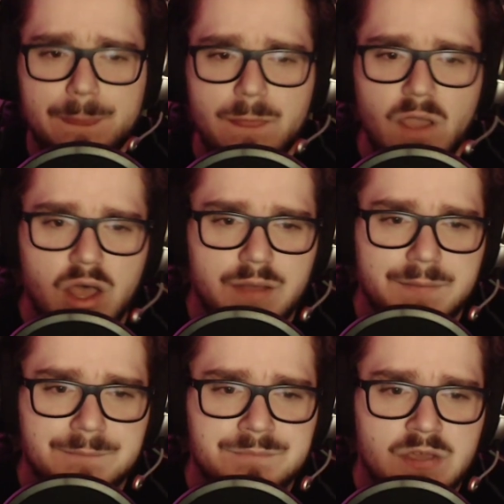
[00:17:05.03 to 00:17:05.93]

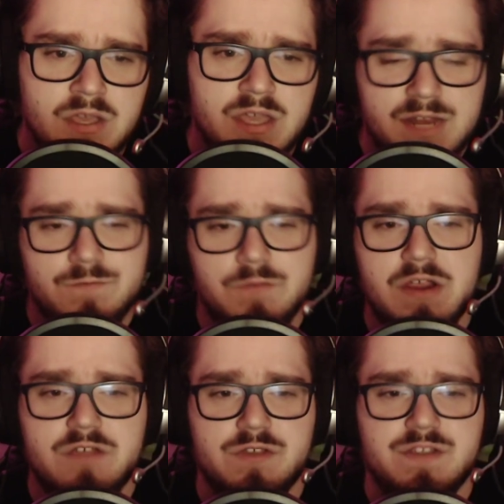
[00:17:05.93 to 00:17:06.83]
And for
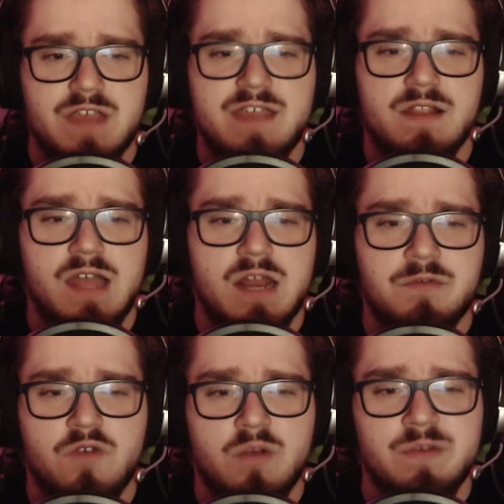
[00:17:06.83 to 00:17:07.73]
various reasons, it had a lot of
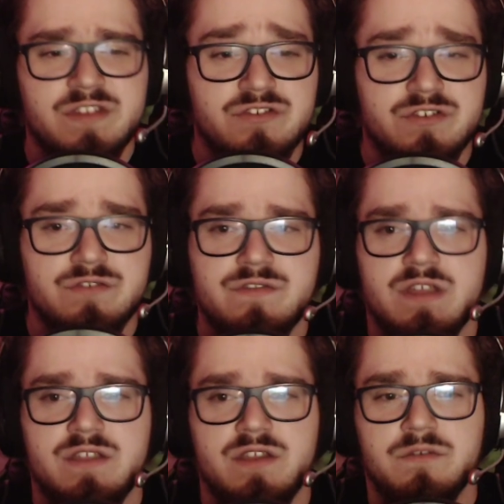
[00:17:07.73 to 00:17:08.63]
performance issues, and,
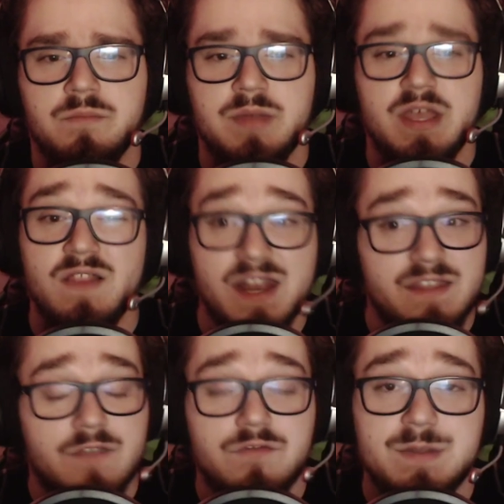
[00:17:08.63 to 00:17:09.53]
you know, but a lot of
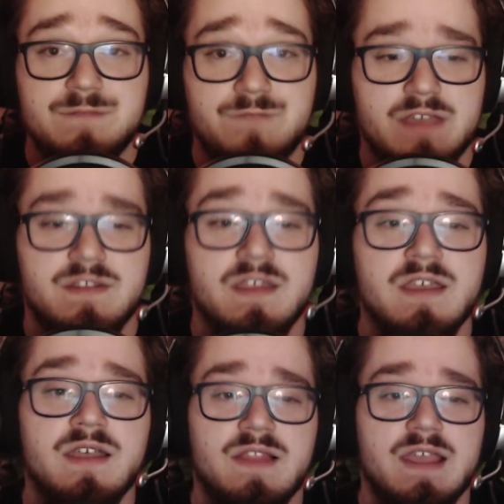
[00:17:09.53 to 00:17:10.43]
stuff has been fixed.
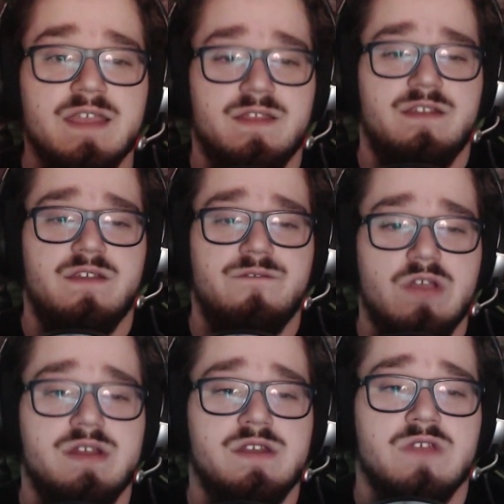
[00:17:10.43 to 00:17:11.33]
Like, this is a
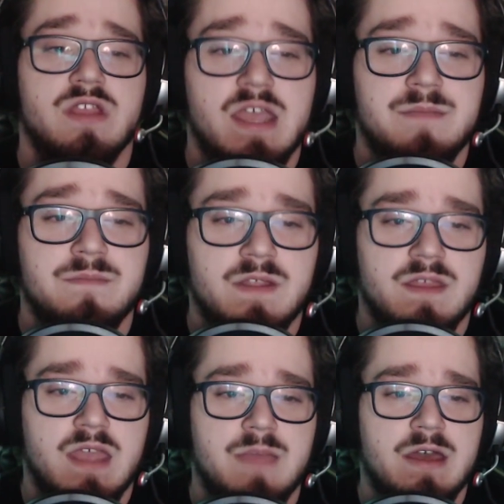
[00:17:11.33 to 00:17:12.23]
very different game than
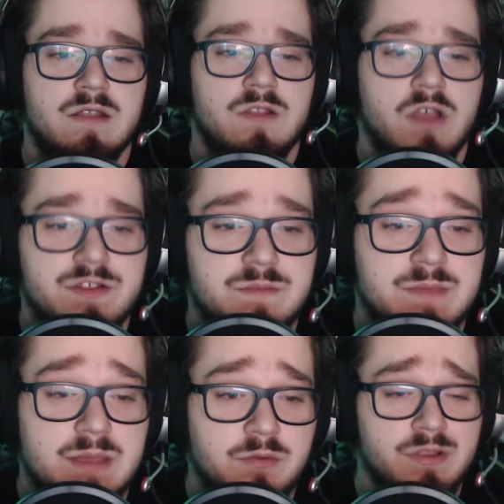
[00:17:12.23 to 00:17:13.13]
came out at launch, and
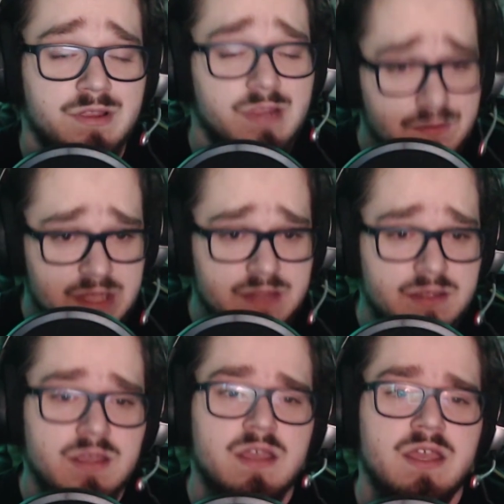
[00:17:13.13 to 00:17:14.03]
people love it.
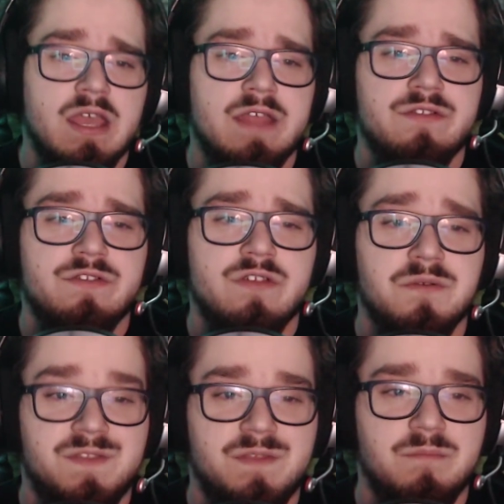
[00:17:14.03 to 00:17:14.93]
And so,
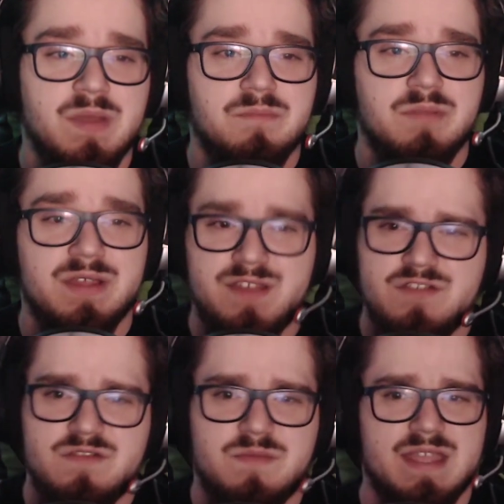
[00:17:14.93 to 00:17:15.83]
but PlayStation
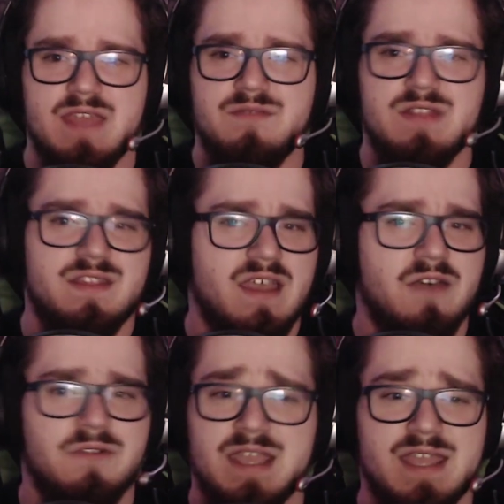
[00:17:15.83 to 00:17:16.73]
has been giving this out
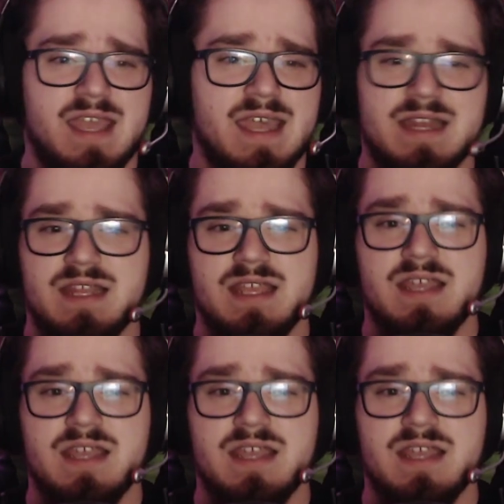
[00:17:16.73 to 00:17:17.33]
like candy.